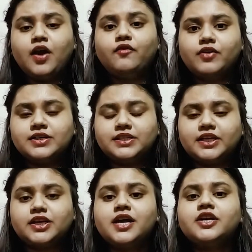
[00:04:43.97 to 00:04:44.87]

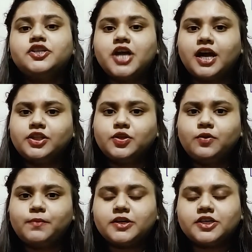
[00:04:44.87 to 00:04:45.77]
versus Shantanu
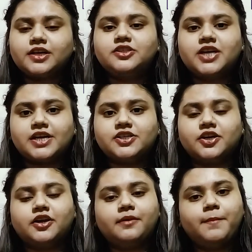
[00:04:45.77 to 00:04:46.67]
Prasad
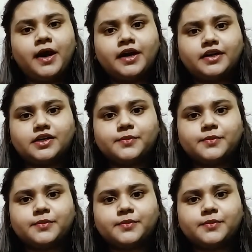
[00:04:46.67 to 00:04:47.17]
Jaishankar Bhatt.